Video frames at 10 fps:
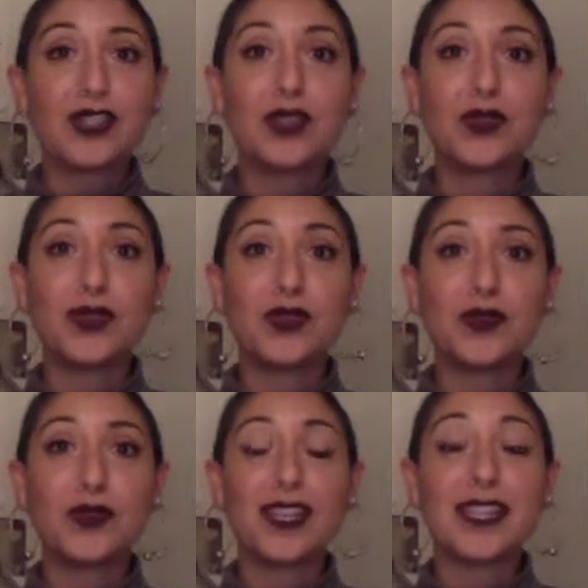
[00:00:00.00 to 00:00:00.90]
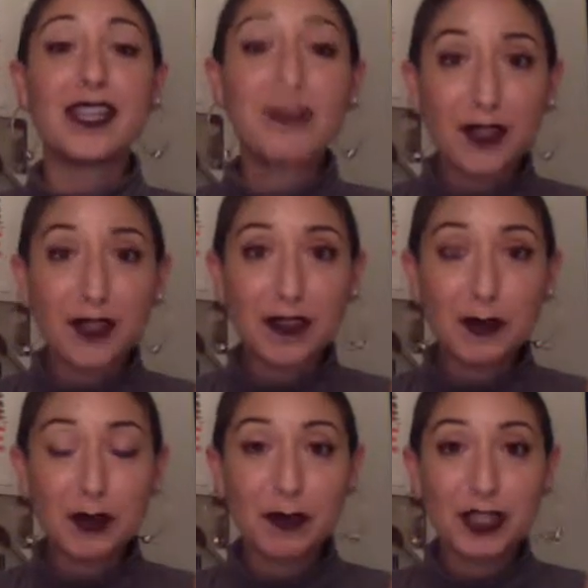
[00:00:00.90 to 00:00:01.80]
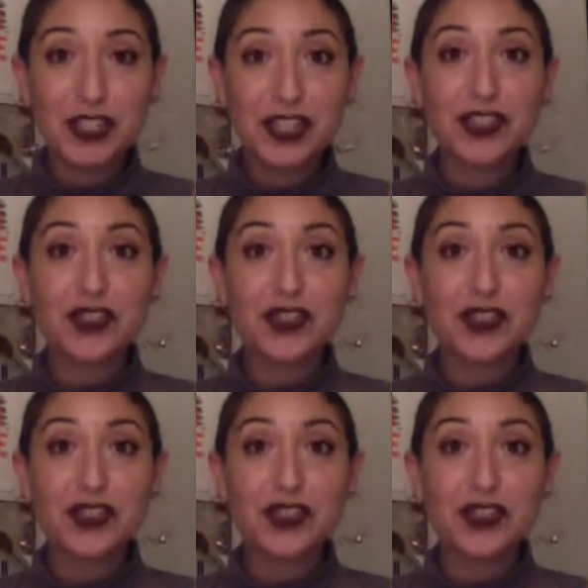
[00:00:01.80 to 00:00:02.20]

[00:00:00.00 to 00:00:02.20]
to give ourselves permission